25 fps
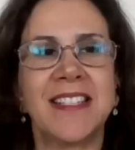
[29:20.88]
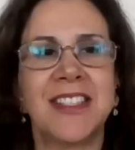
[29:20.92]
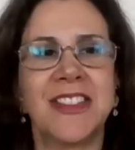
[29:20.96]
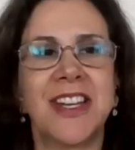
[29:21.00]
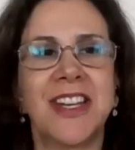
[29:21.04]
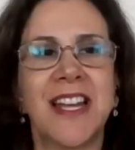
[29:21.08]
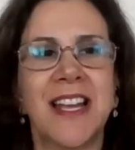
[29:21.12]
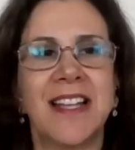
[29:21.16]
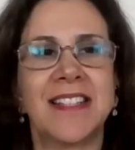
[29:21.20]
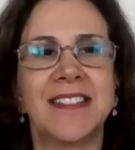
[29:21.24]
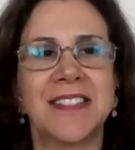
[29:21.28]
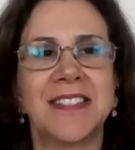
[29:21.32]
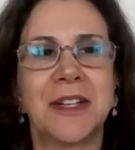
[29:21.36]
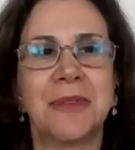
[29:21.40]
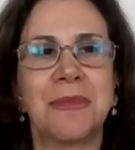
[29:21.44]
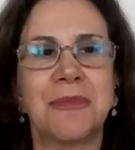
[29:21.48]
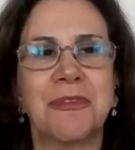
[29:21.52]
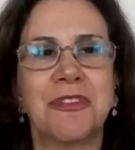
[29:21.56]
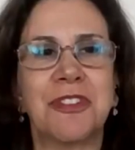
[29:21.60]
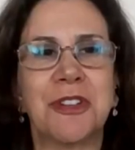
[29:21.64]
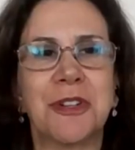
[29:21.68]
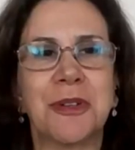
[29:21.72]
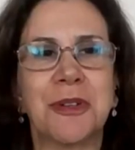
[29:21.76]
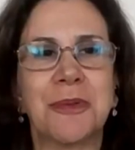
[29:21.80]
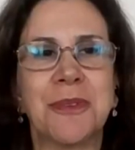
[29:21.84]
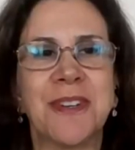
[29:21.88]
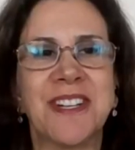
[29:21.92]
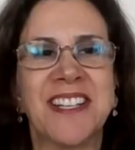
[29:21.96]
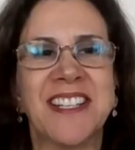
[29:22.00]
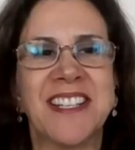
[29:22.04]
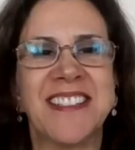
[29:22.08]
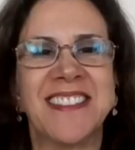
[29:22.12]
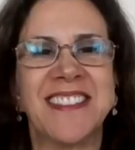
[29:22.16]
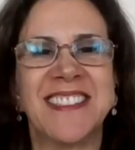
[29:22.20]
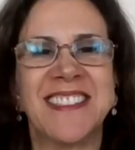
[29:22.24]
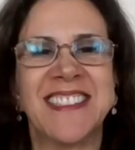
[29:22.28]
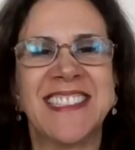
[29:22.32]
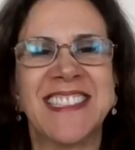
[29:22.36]
had her hand up for a
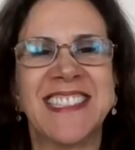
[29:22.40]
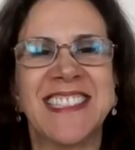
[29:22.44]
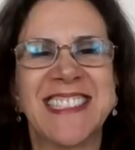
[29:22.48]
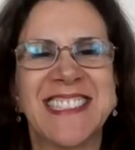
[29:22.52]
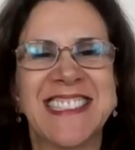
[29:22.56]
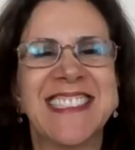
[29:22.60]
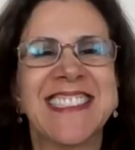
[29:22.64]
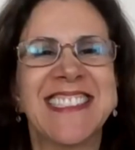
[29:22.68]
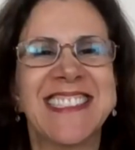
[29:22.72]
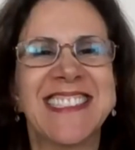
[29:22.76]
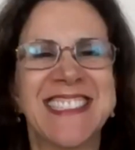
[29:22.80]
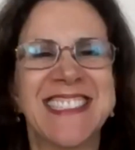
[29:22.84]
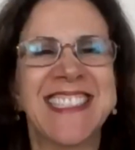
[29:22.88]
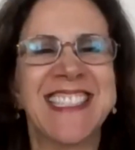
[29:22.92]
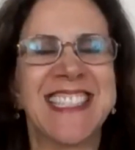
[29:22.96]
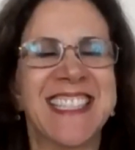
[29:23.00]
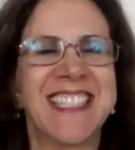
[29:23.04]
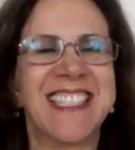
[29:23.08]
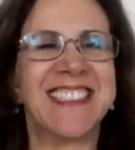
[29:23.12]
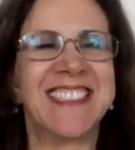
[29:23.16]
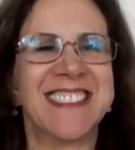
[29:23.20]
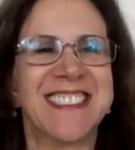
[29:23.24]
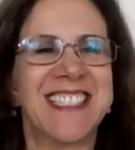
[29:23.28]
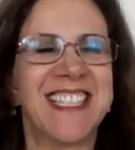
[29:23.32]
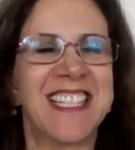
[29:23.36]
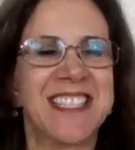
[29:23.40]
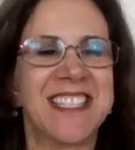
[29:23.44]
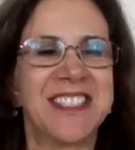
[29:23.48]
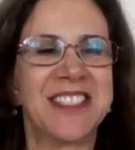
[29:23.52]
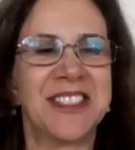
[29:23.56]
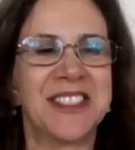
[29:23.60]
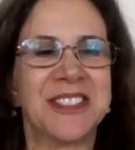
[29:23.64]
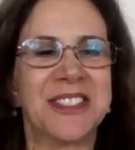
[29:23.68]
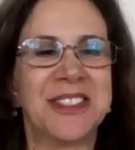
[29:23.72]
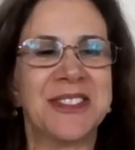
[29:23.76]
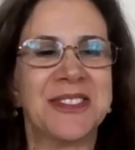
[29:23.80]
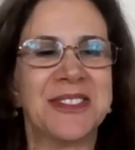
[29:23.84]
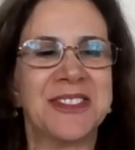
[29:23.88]
while. Yeah,
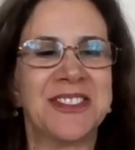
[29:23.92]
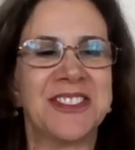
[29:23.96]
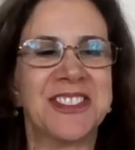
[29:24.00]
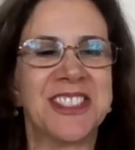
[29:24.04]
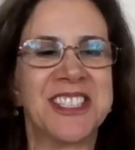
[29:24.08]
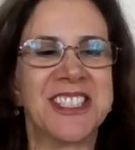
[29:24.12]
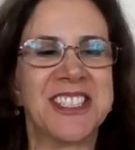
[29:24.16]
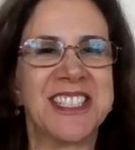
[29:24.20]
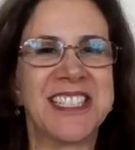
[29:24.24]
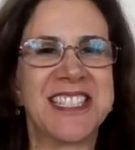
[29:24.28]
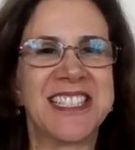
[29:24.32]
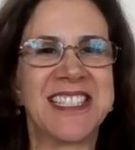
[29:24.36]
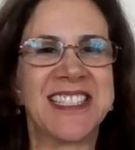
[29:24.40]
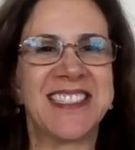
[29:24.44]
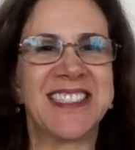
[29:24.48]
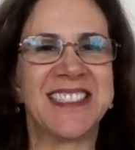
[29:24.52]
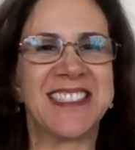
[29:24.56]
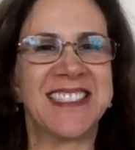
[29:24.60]
let her go first.